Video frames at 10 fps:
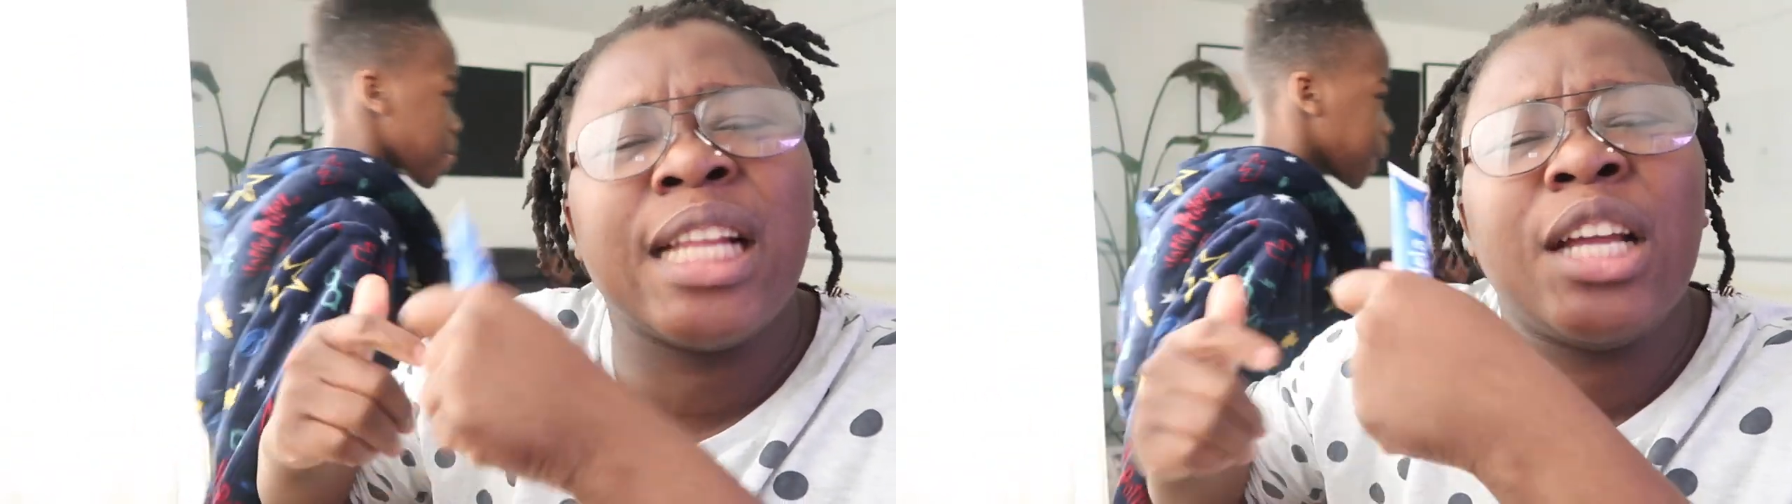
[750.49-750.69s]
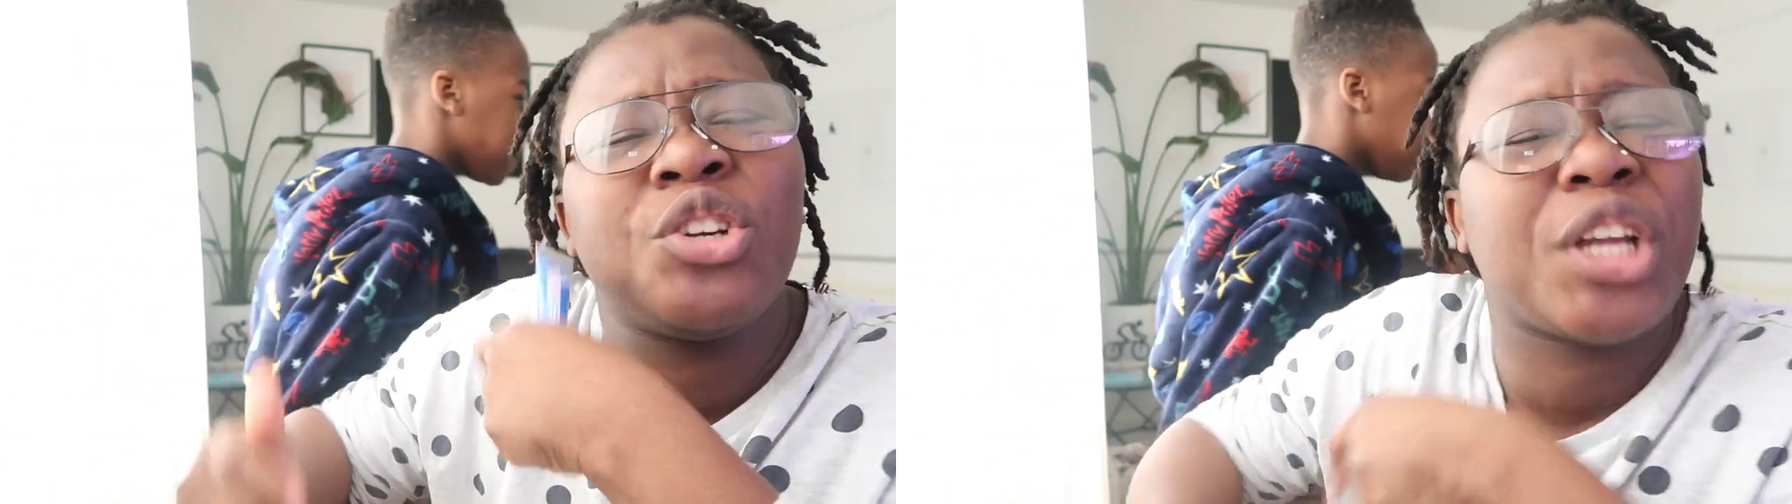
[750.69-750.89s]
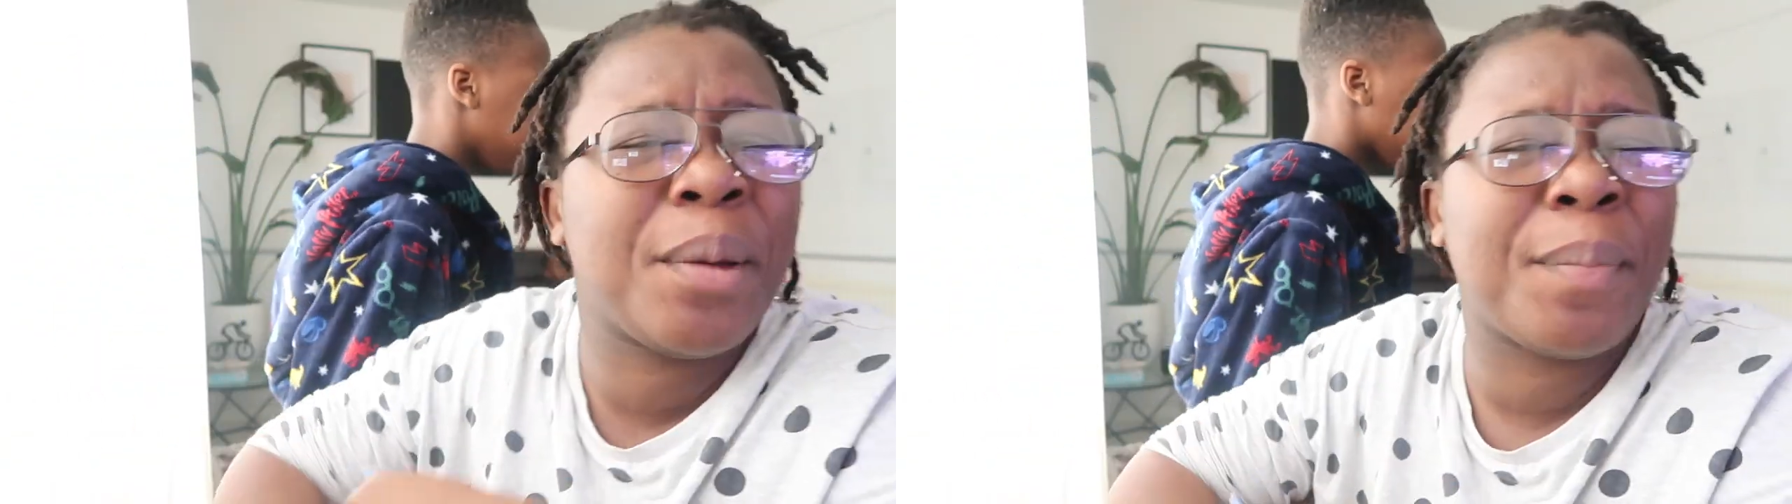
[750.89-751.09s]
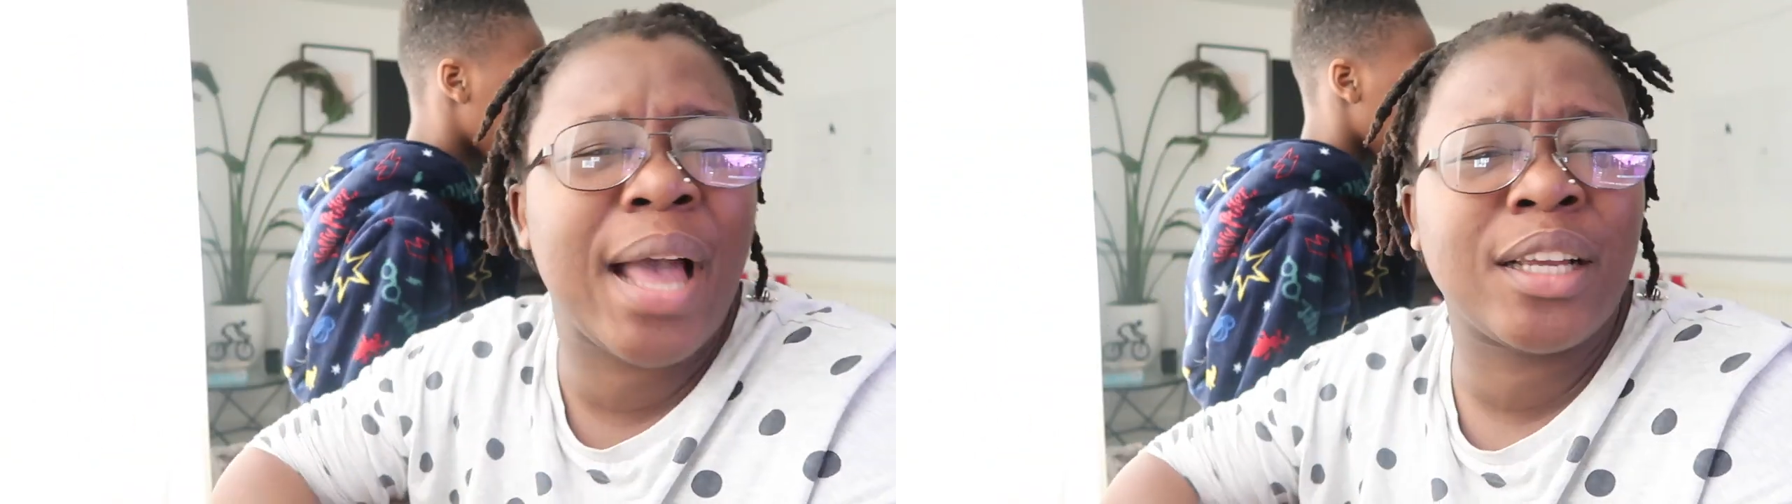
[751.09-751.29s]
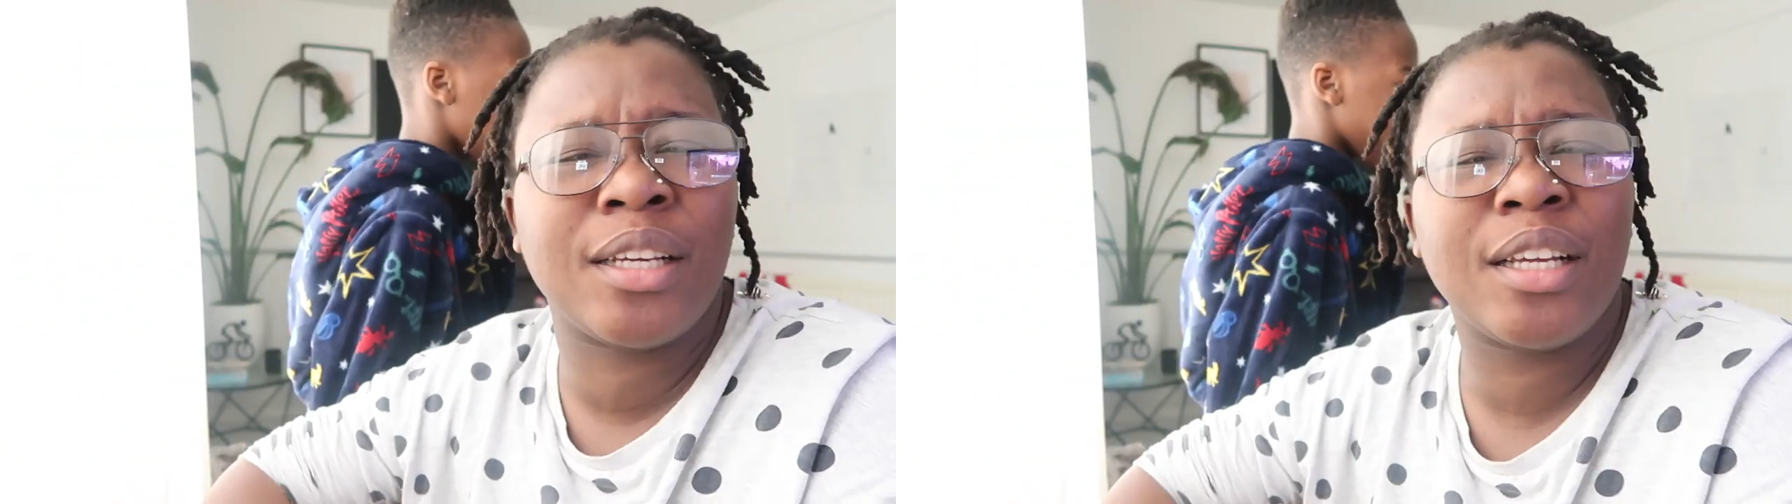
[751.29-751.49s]
Now you came
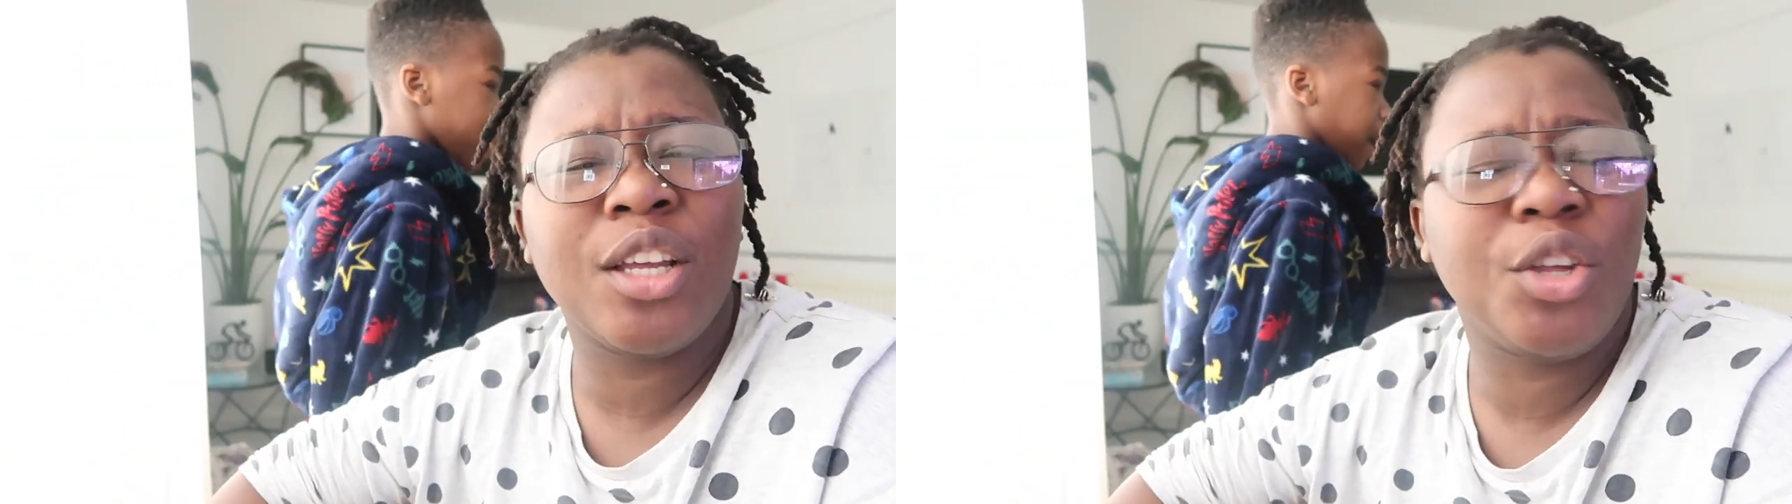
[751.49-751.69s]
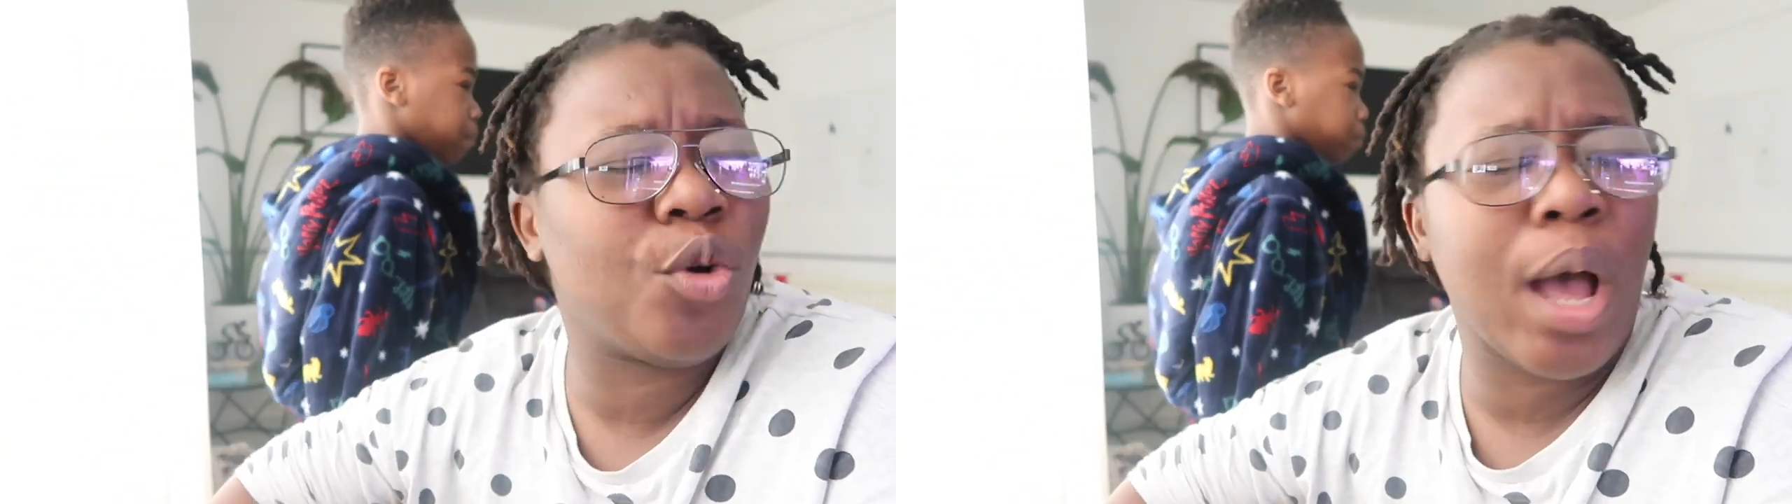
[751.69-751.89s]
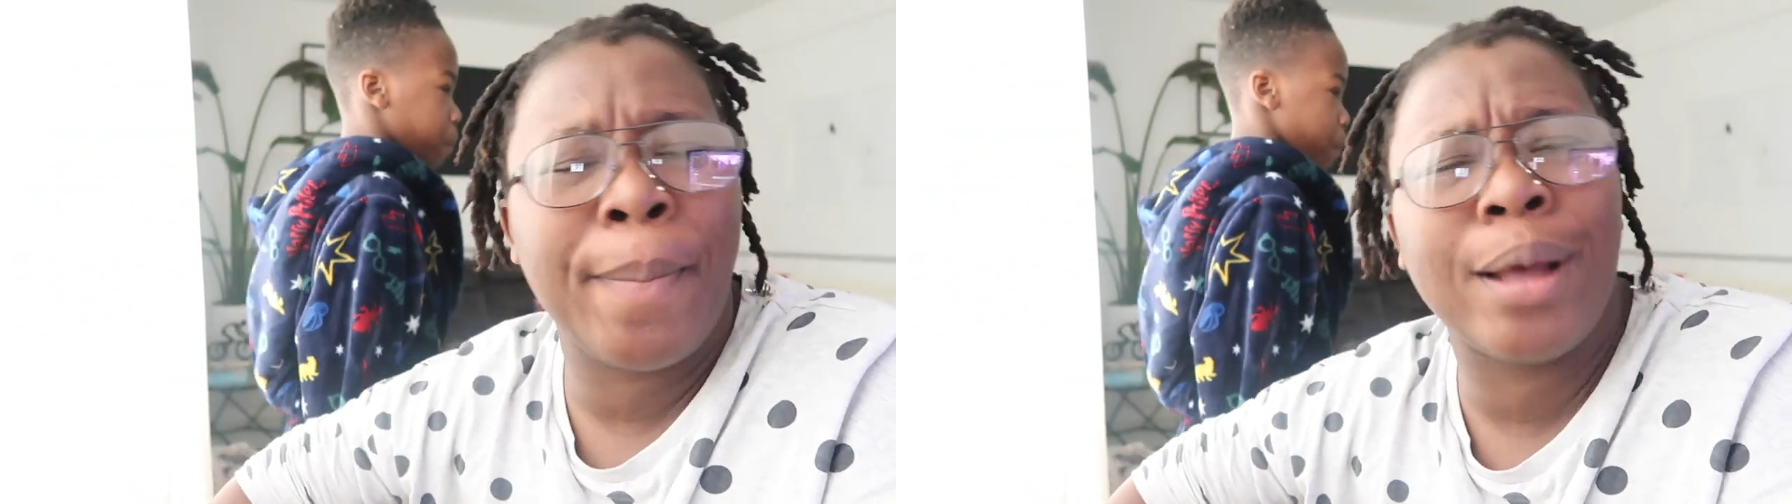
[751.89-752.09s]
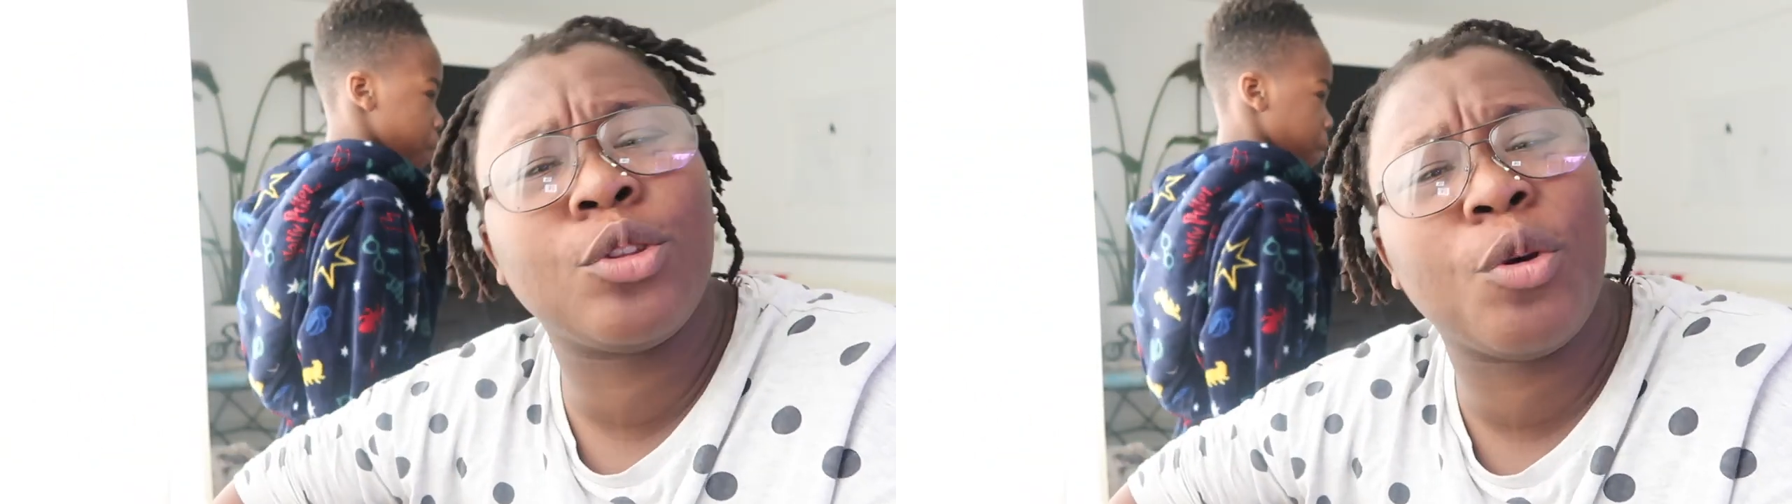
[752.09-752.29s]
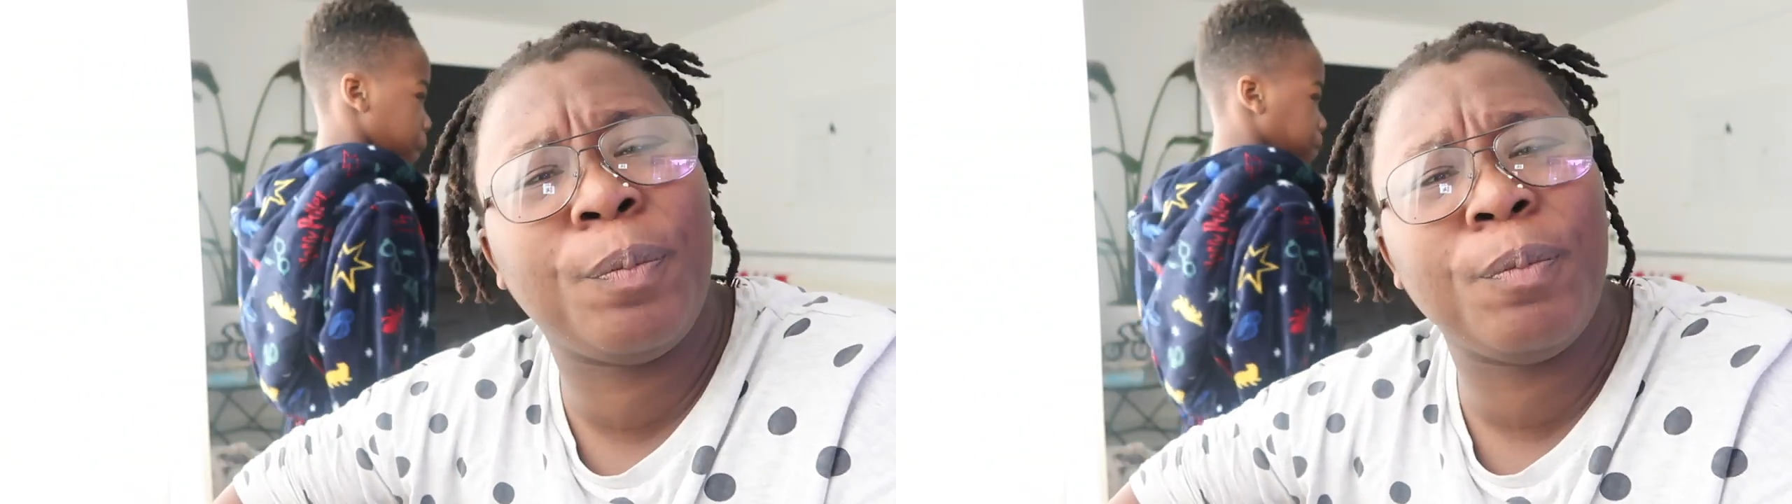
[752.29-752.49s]
back. You are about to